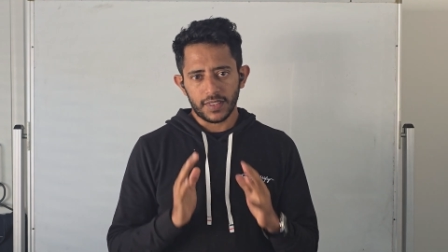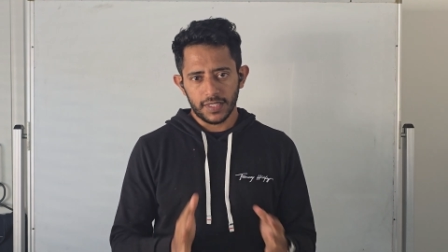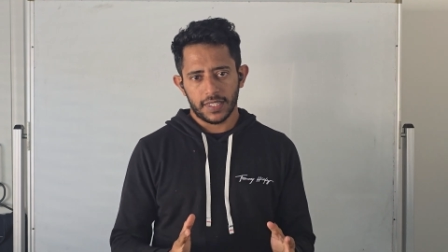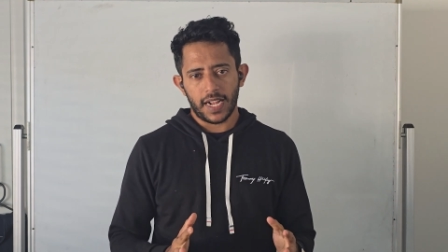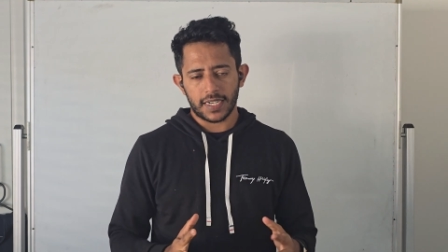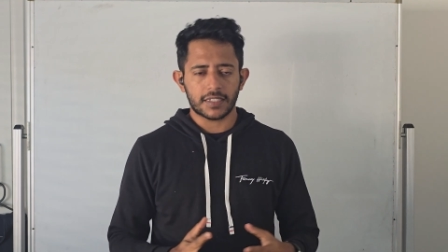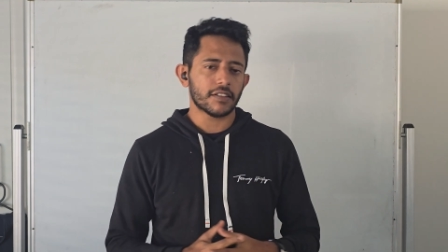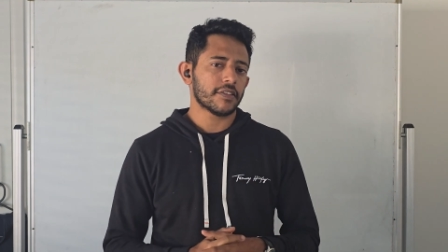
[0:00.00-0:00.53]

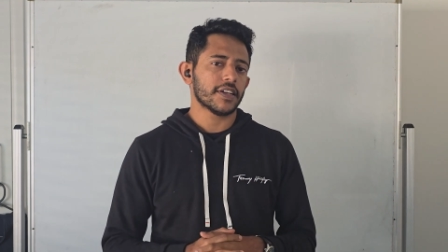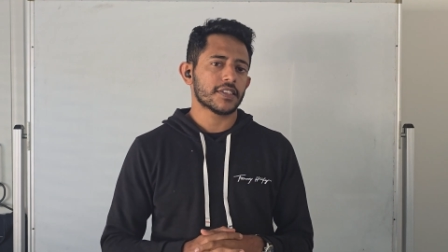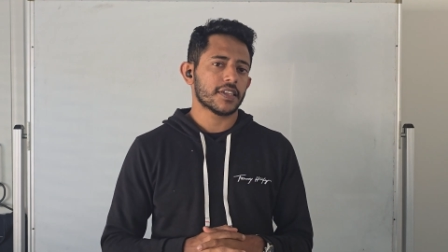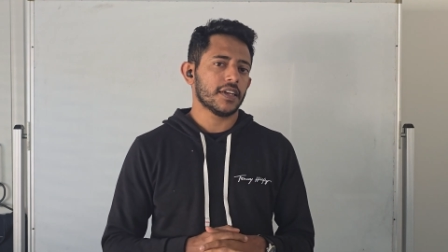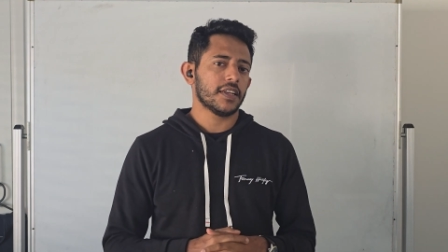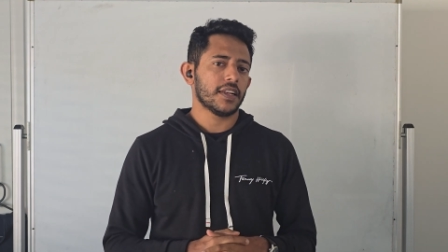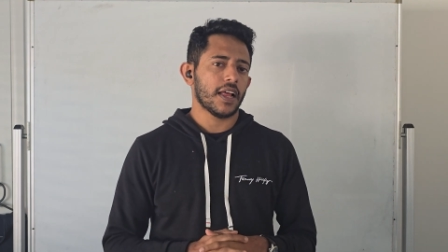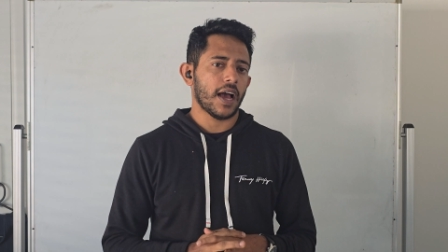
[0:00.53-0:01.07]
that's the
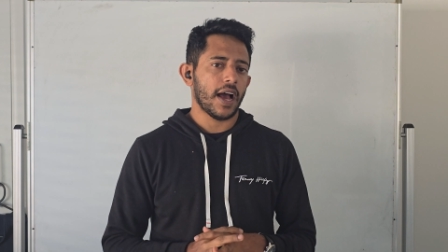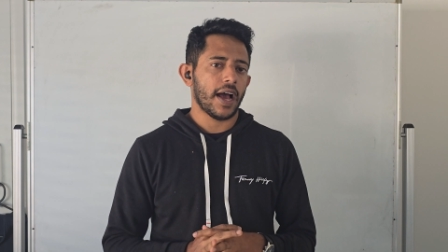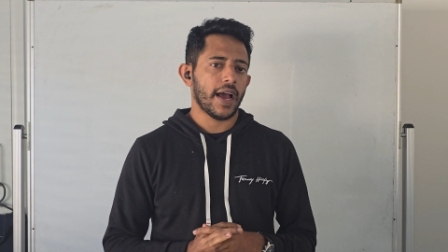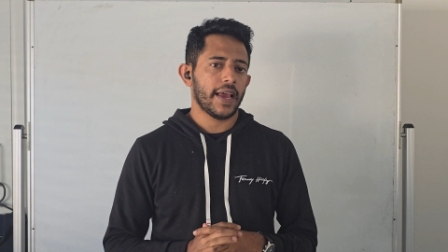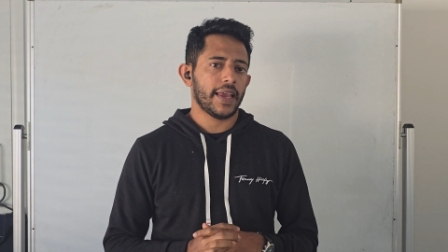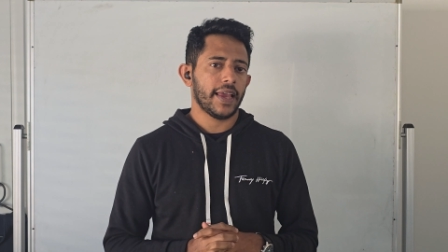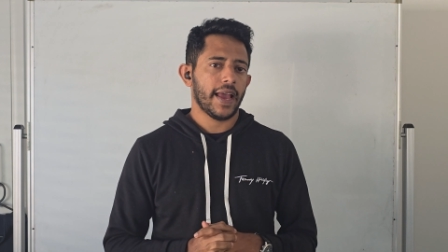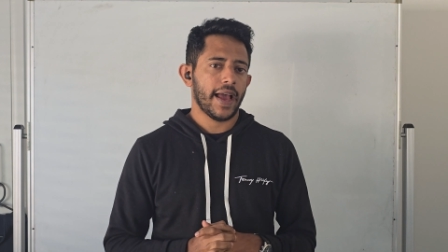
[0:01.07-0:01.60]
reason
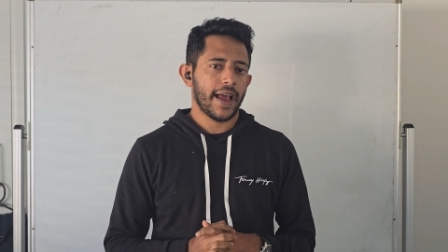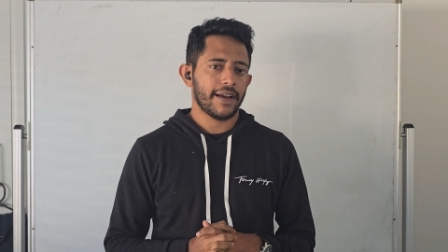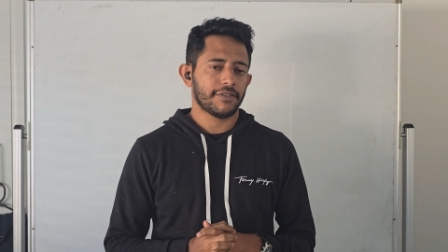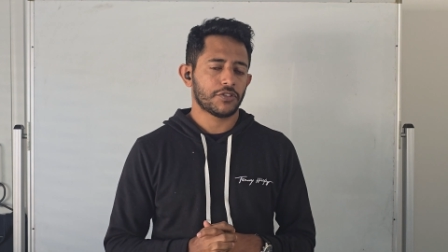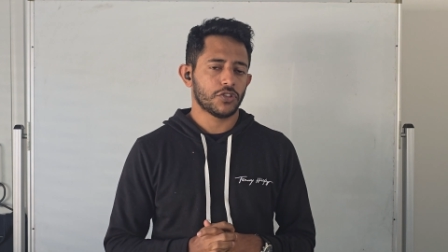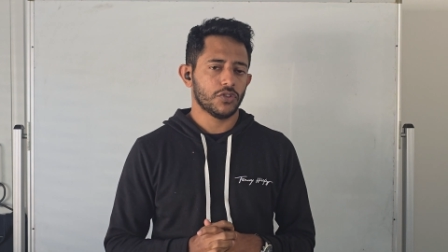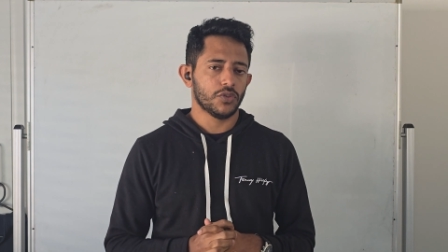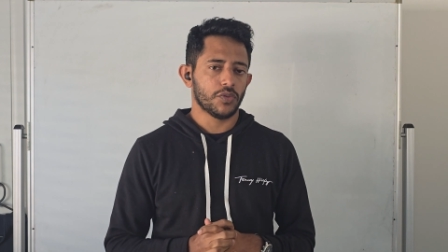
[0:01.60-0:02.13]
I
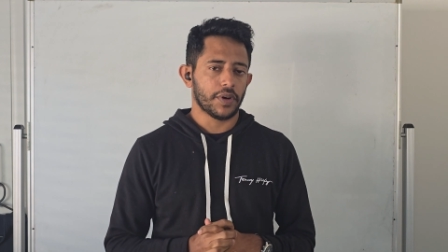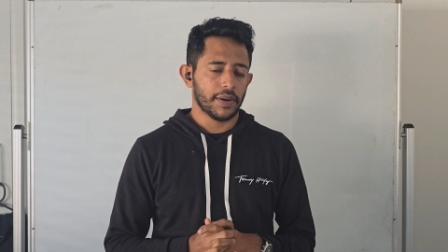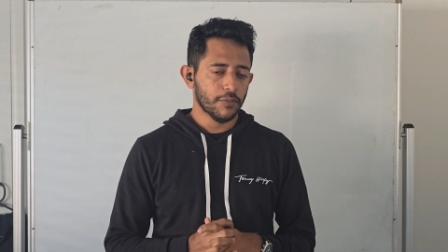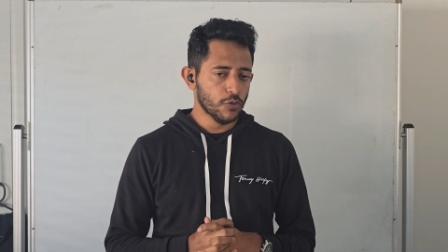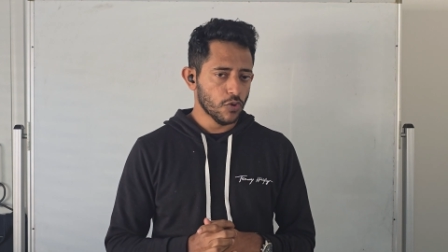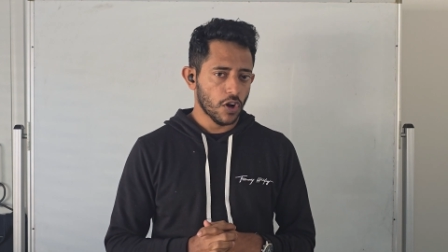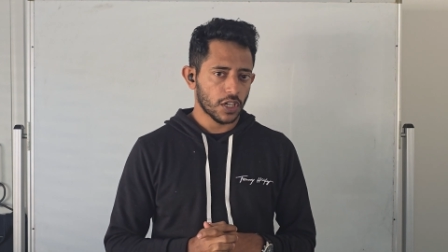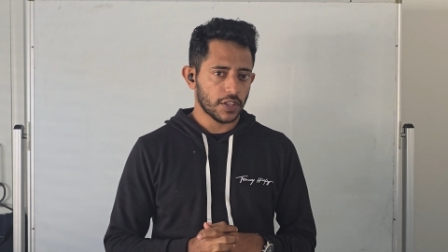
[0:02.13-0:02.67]
have to
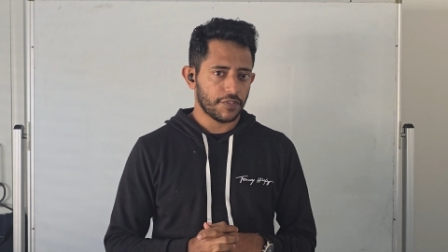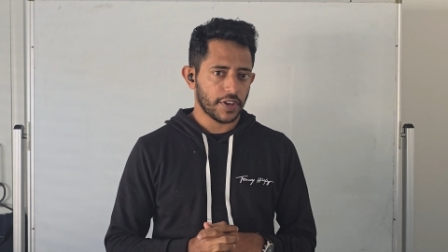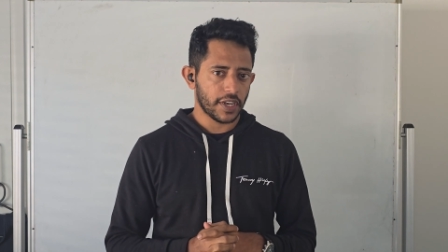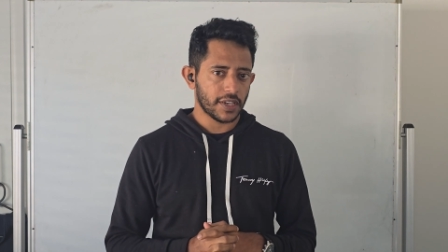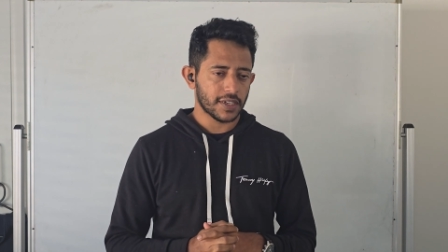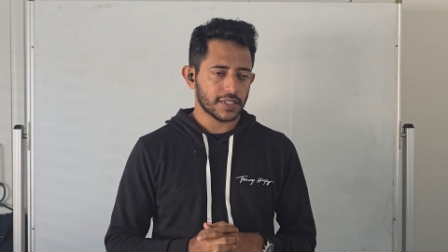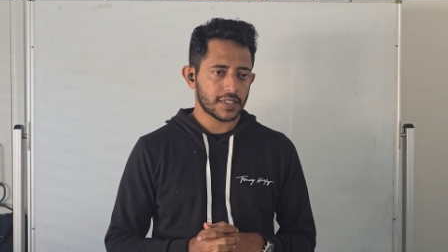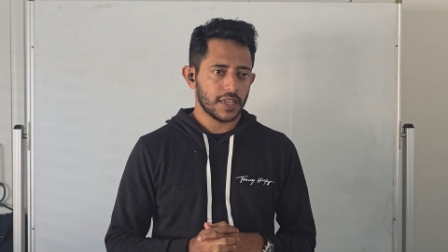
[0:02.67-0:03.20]
remove all the
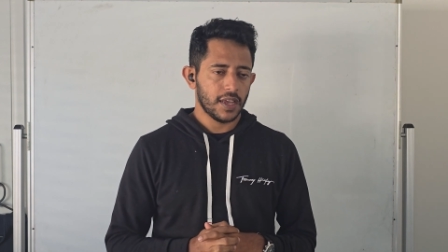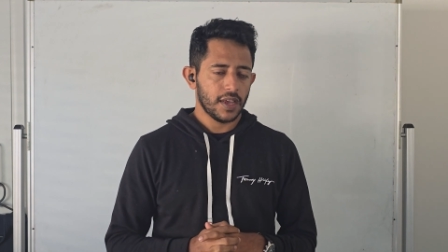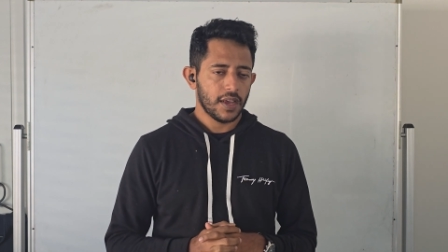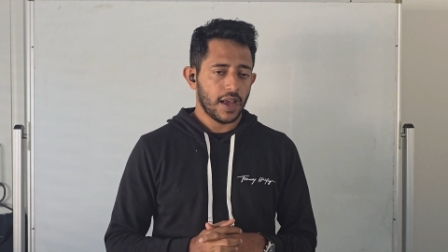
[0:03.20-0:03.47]
videos